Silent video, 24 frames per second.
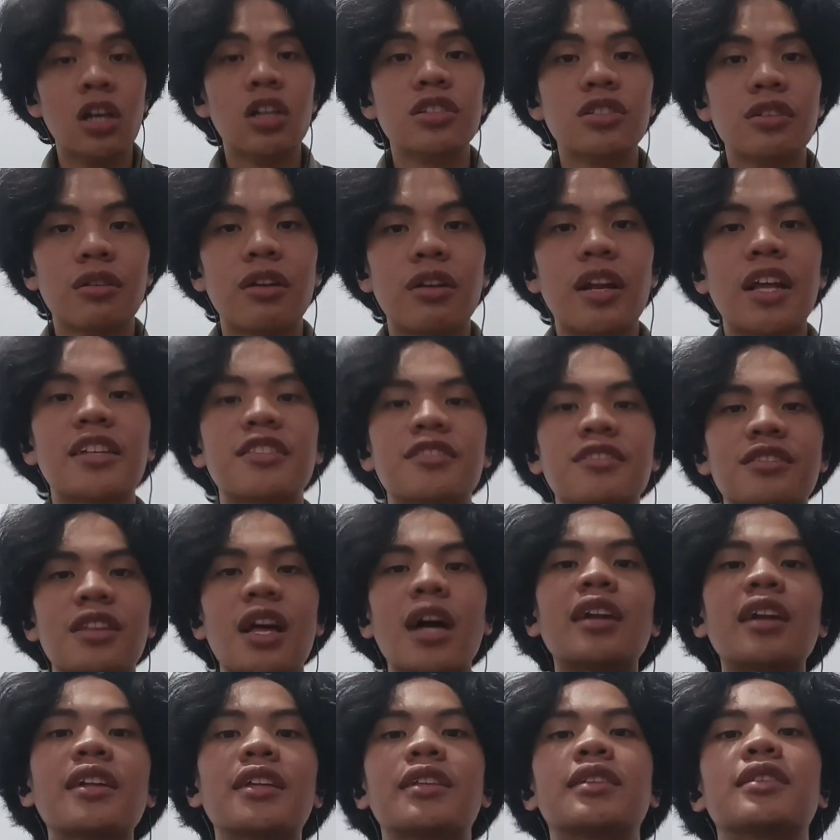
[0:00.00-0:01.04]
So let's
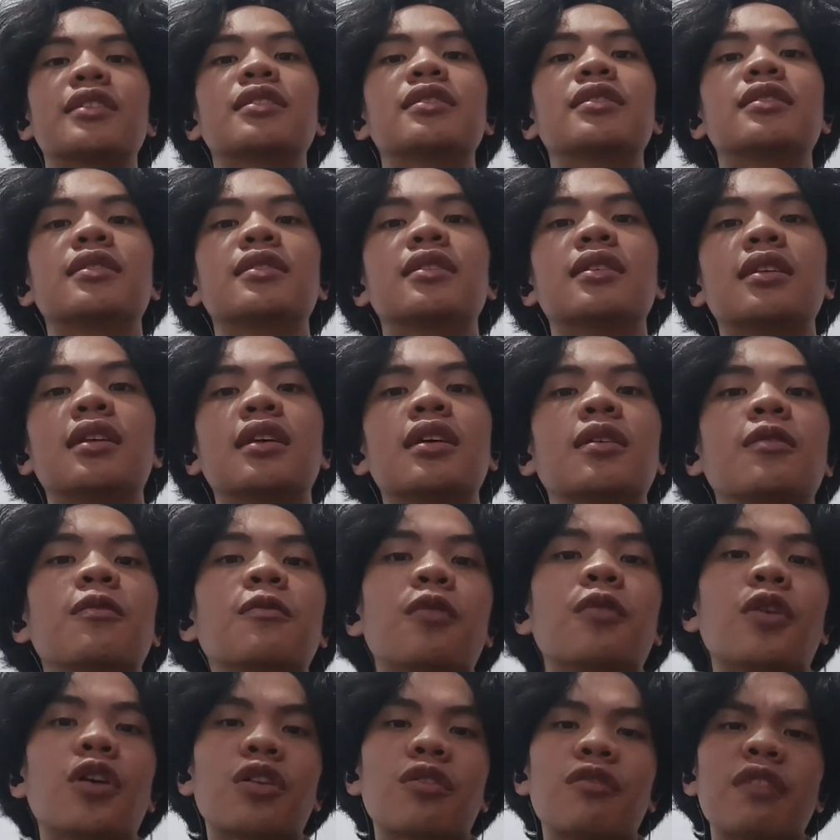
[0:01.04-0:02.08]
start it.
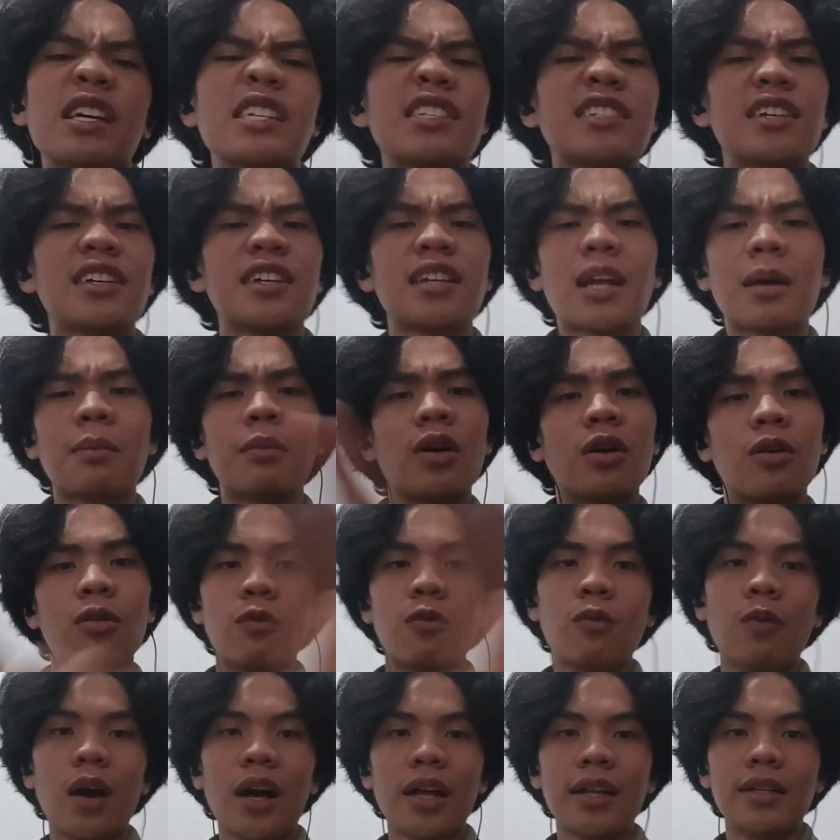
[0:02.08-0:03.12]
For question number
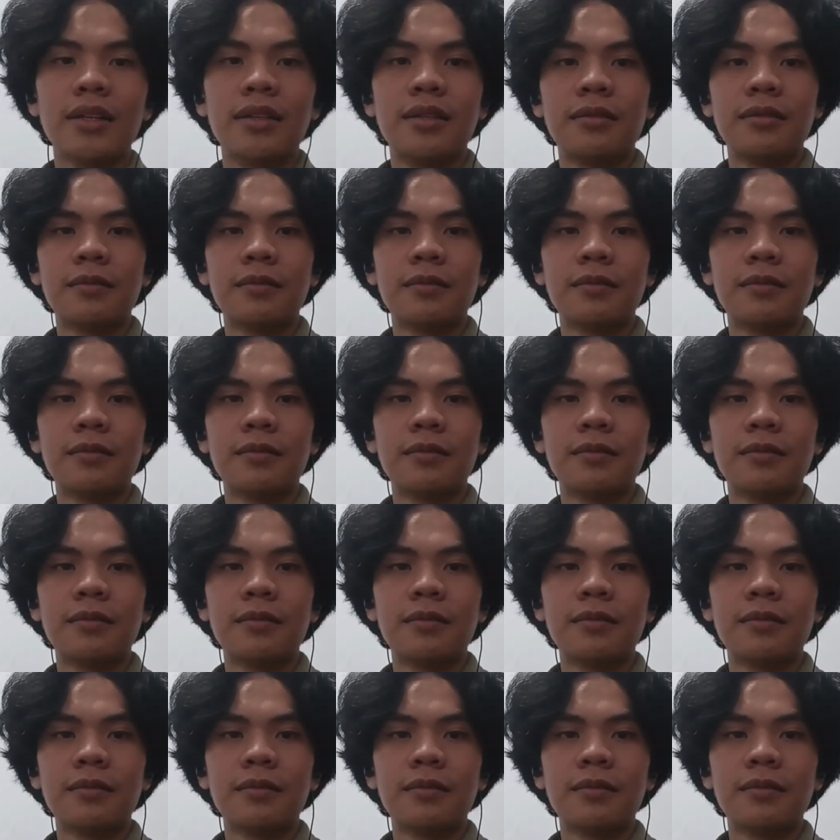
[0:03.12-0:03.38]
1.